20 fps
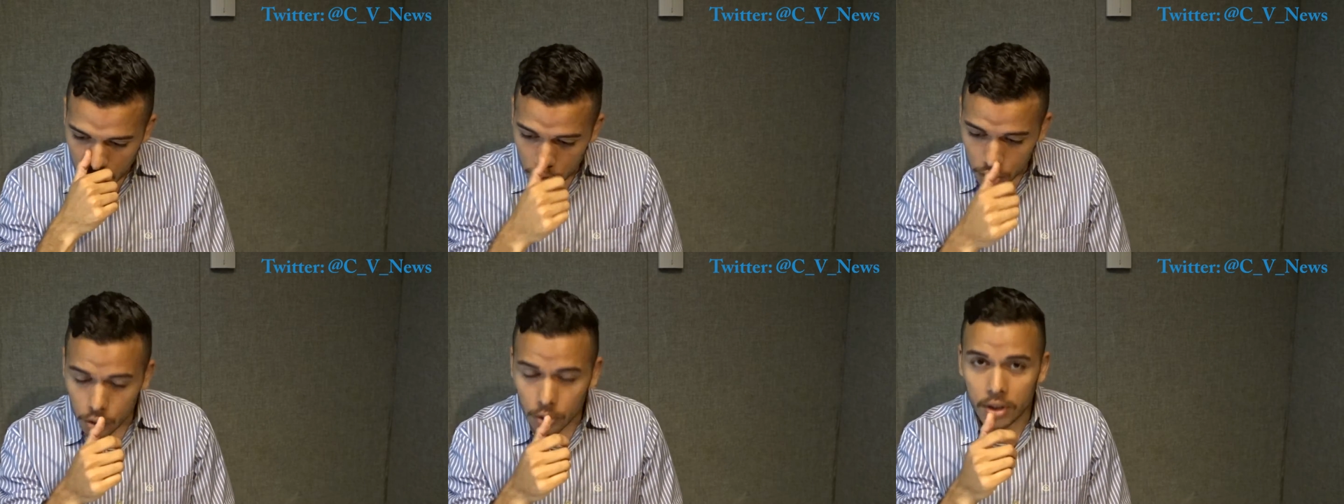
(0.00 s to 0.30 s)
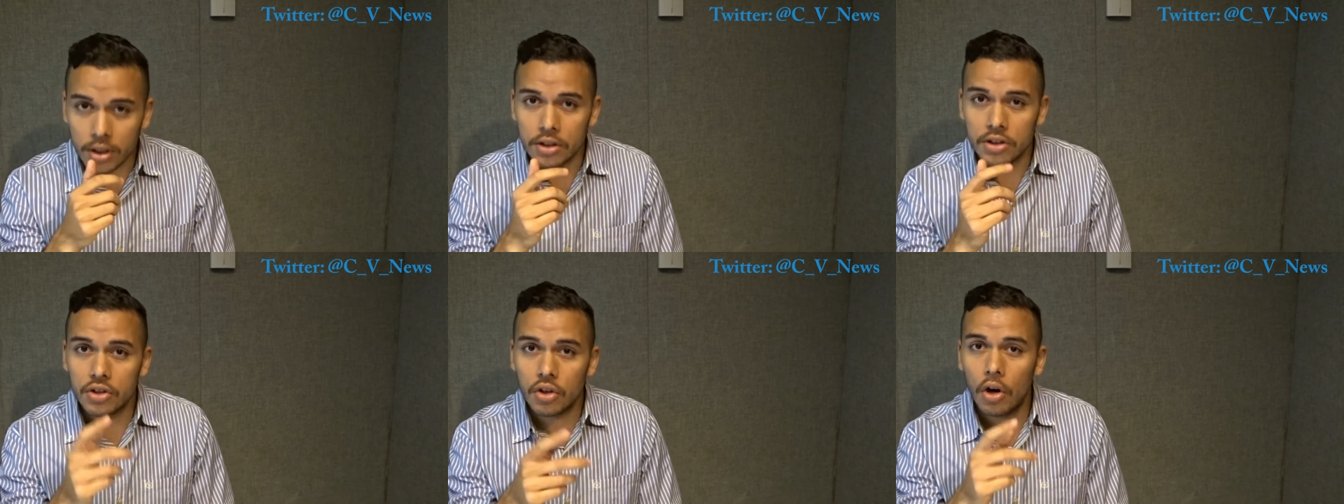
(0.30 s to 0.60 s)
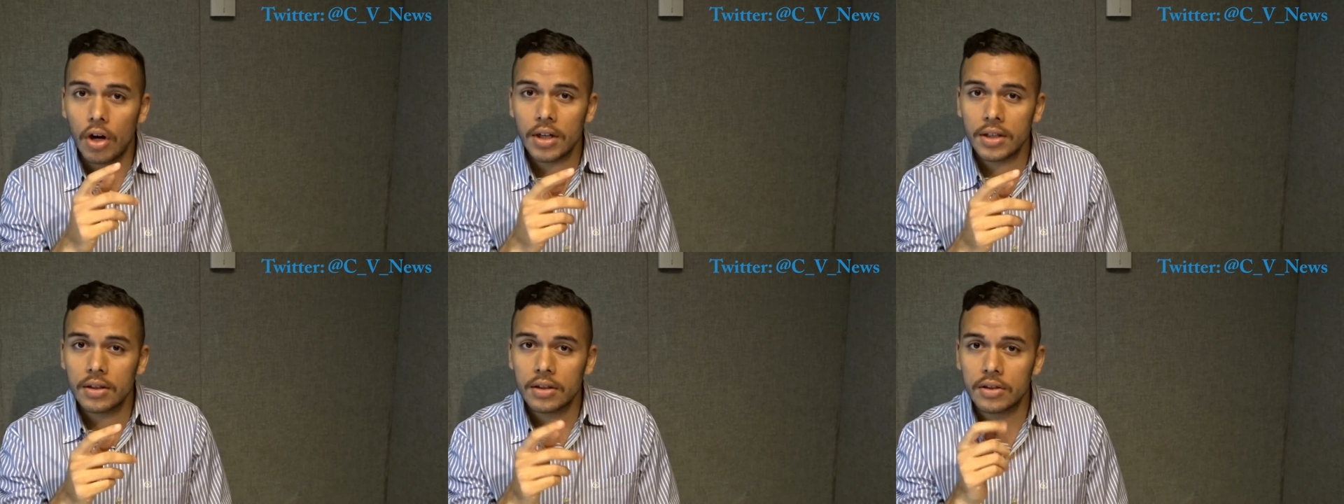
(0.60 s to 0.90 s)
You can
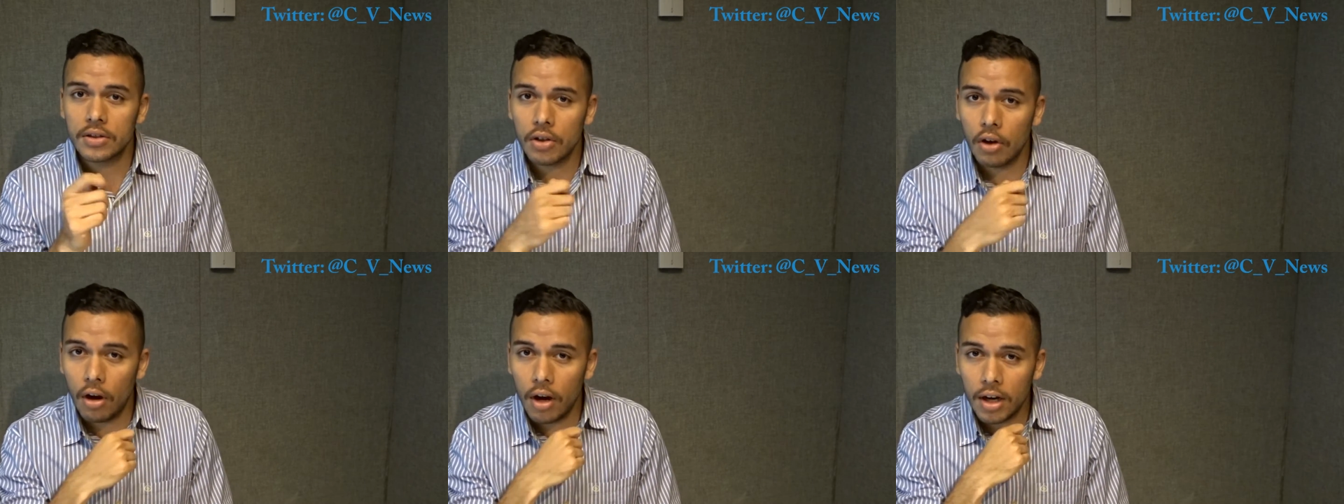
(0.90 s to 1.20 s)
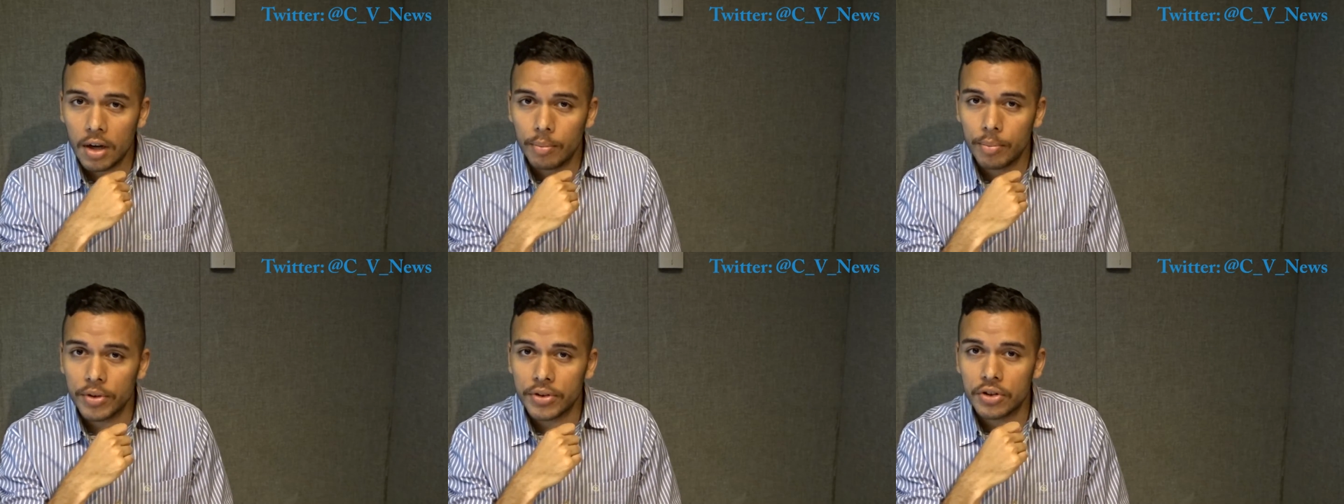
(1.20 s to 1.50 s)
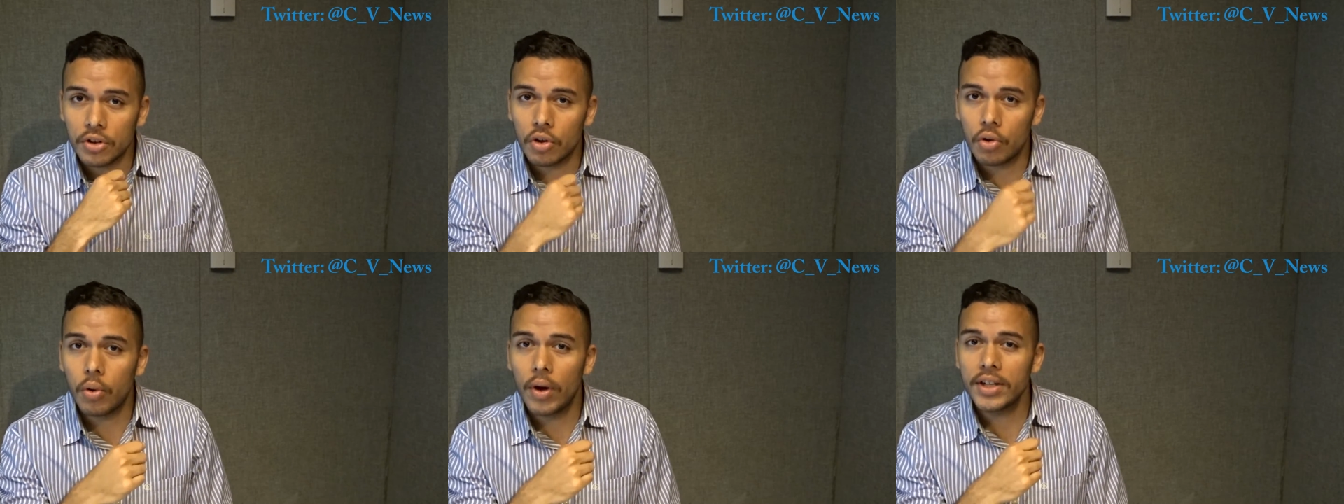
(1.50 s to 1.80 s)
talk the talk, but
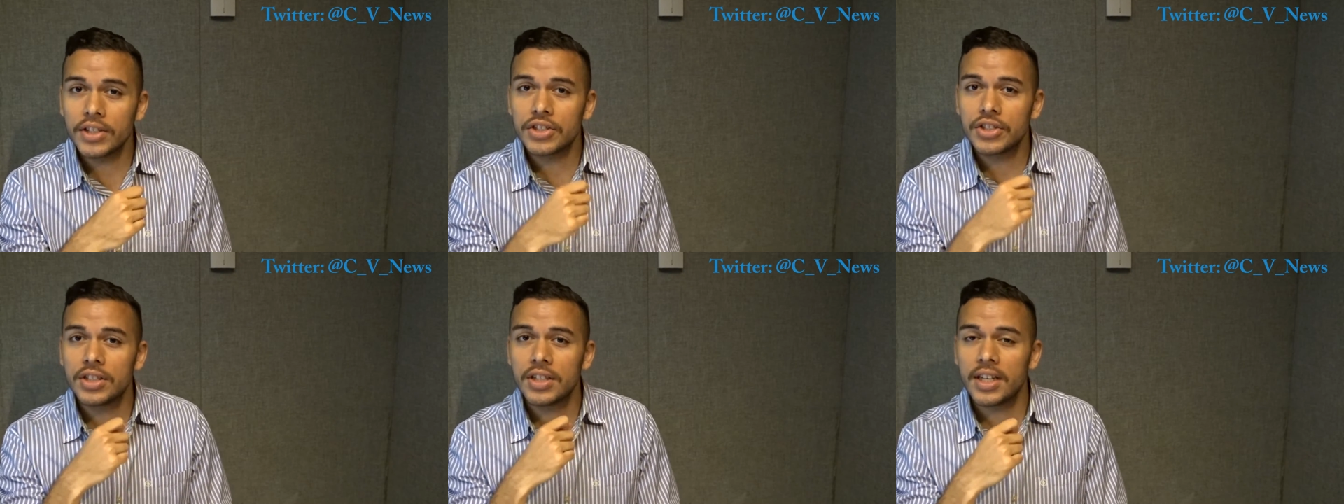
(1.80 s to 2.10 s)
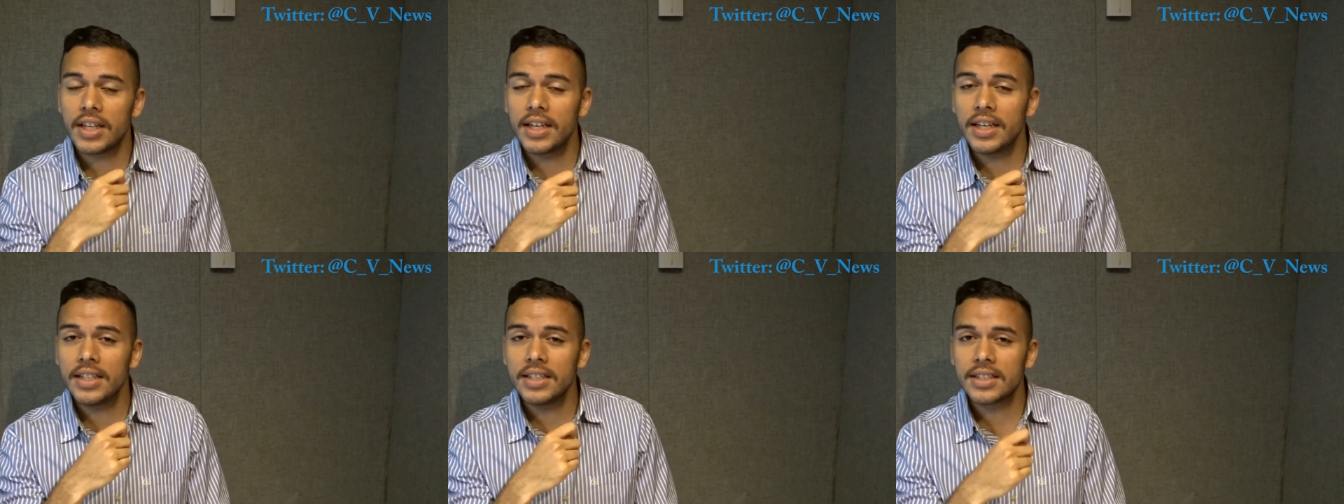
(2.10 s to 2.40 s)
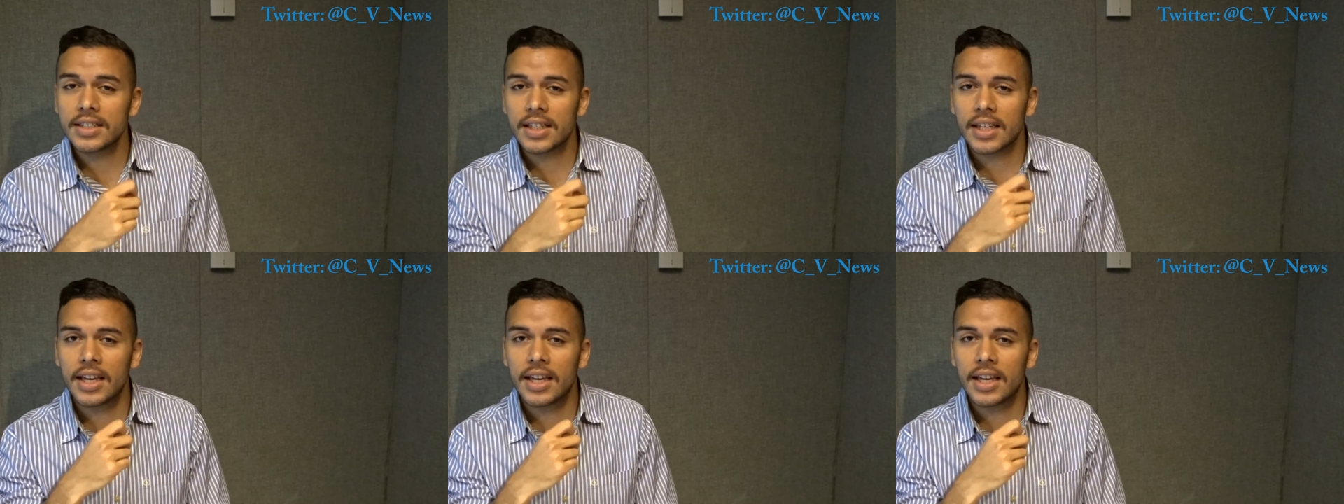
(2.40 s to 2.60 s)
the question is,